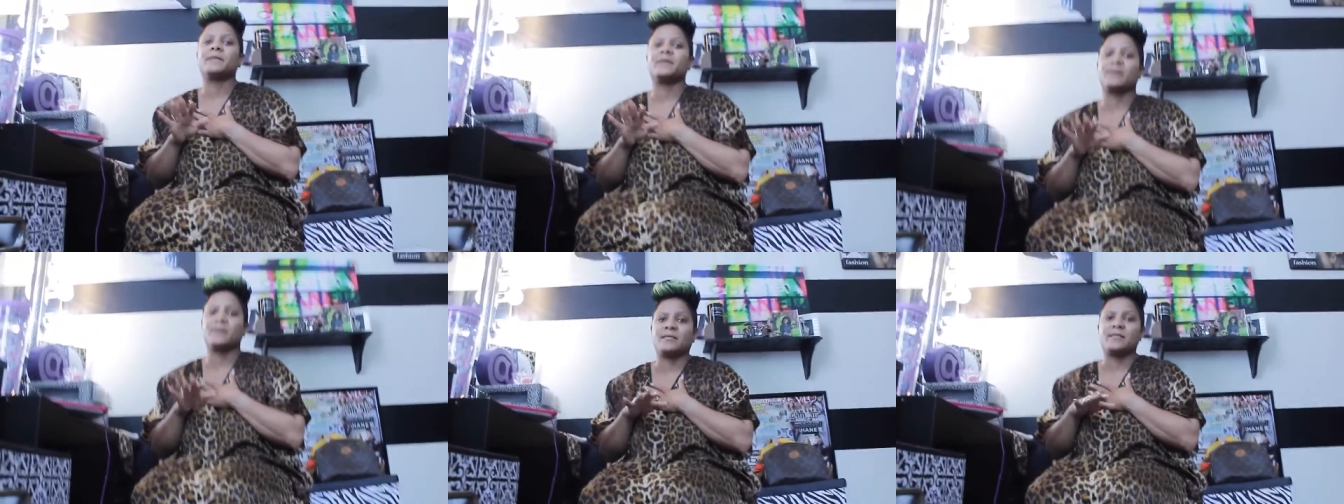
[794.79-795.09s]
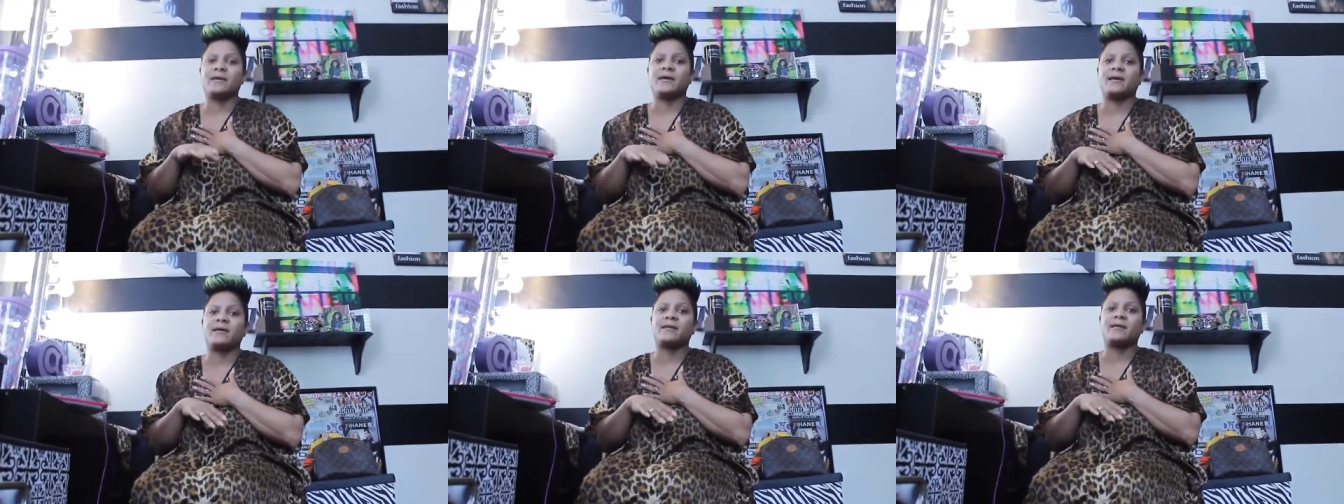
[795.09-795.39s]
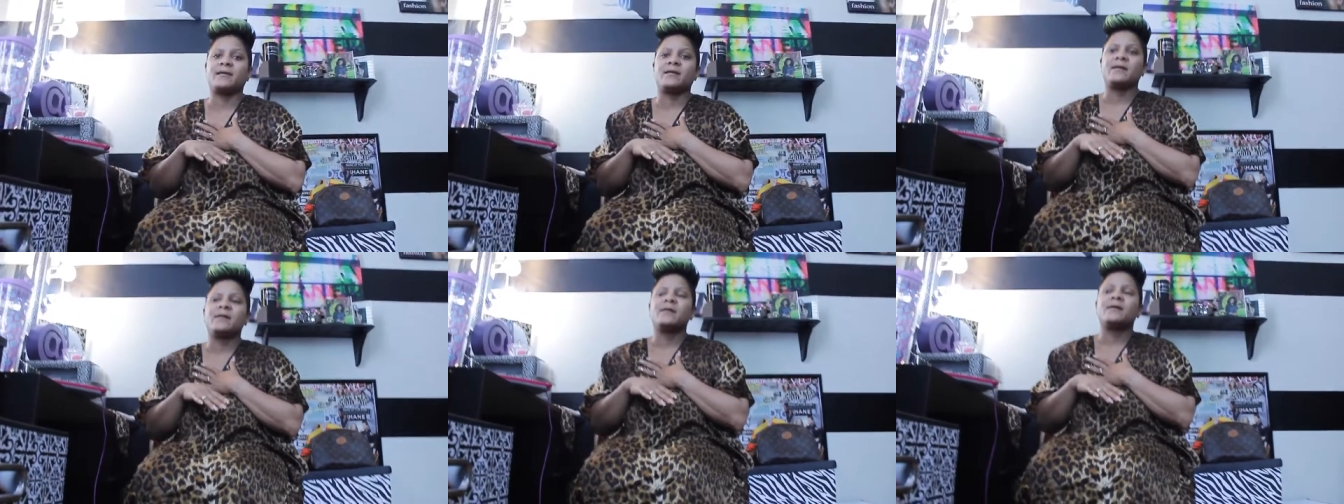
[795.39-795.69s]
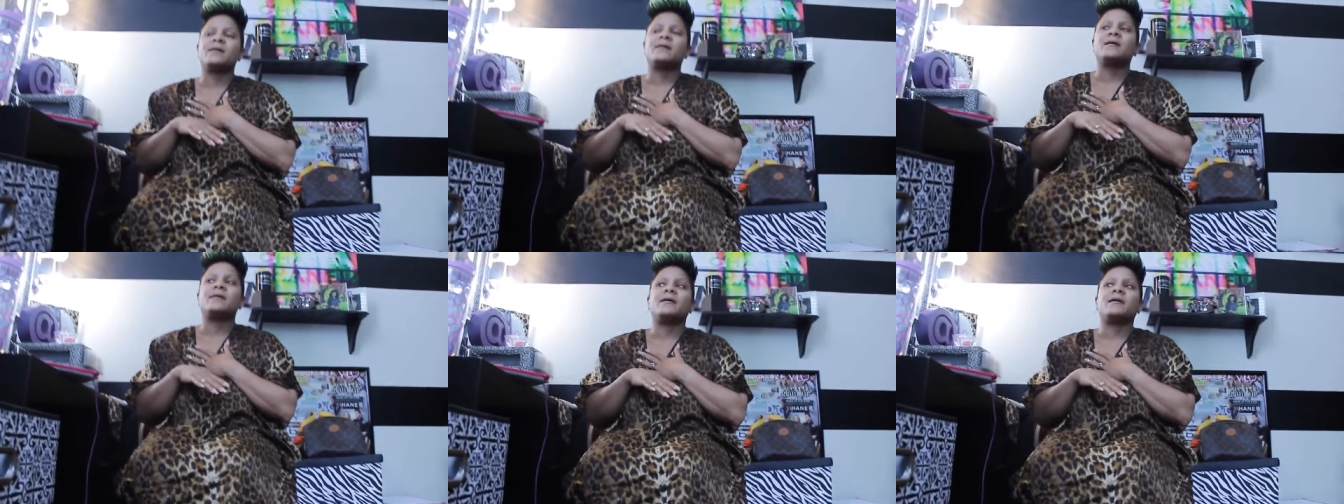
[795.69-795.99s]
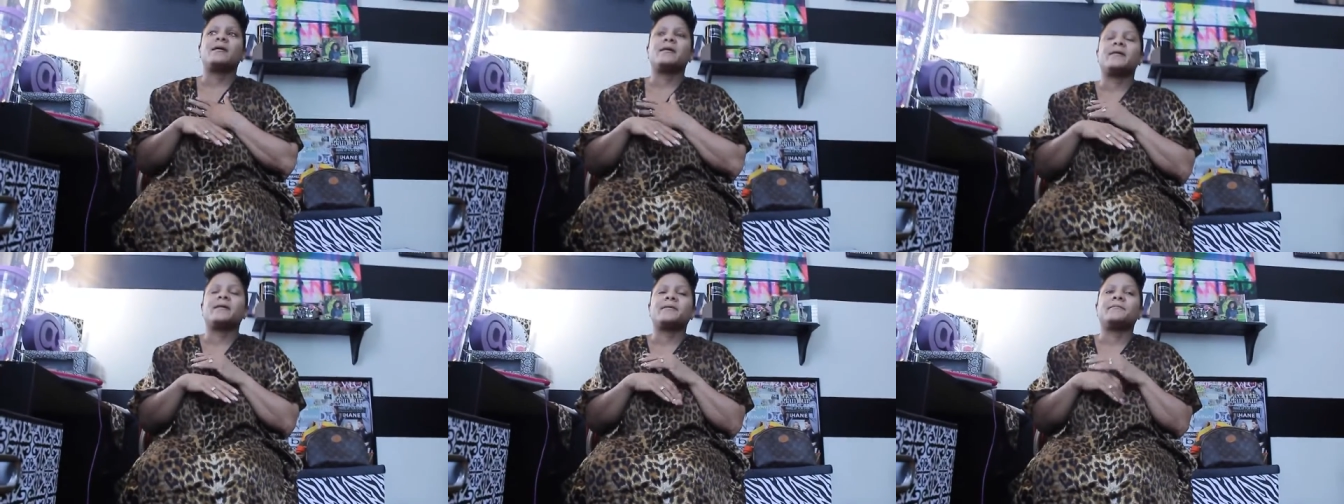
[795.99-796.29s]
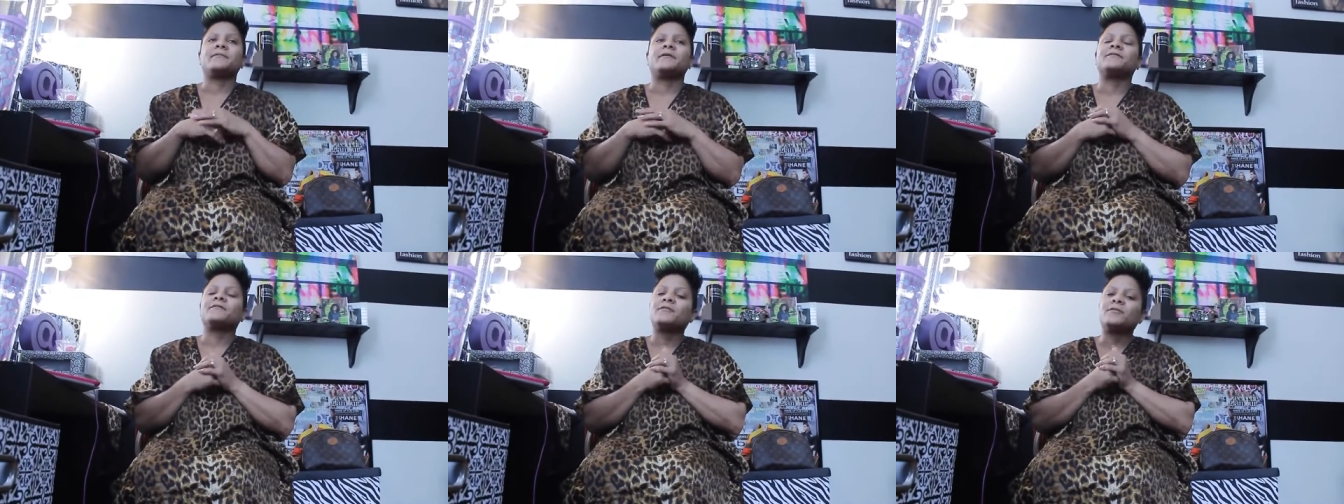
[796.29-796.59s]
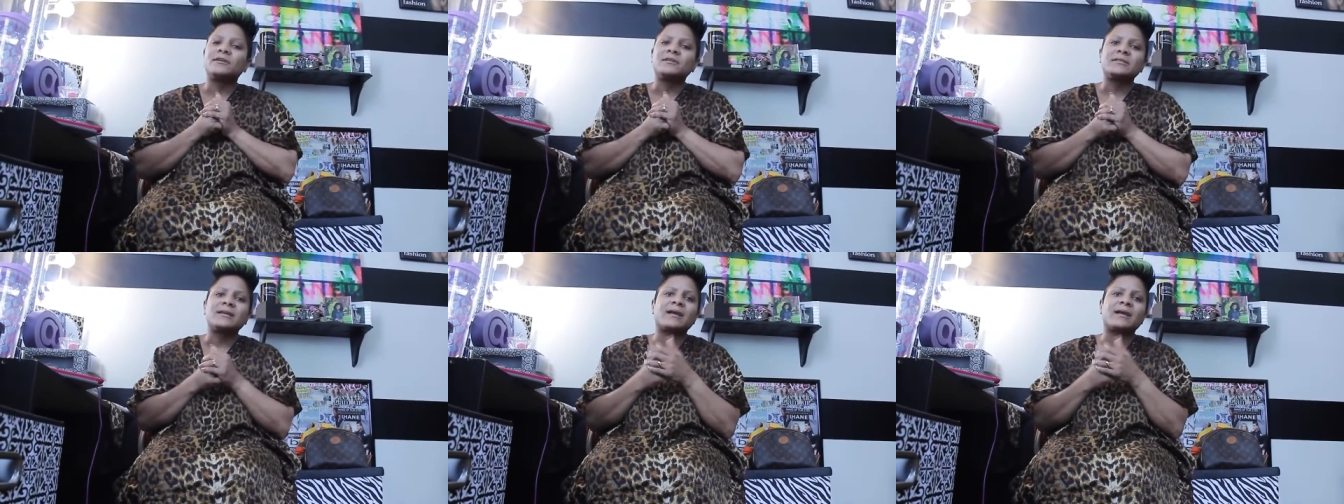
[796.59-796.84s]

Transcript: in that. Um, of course,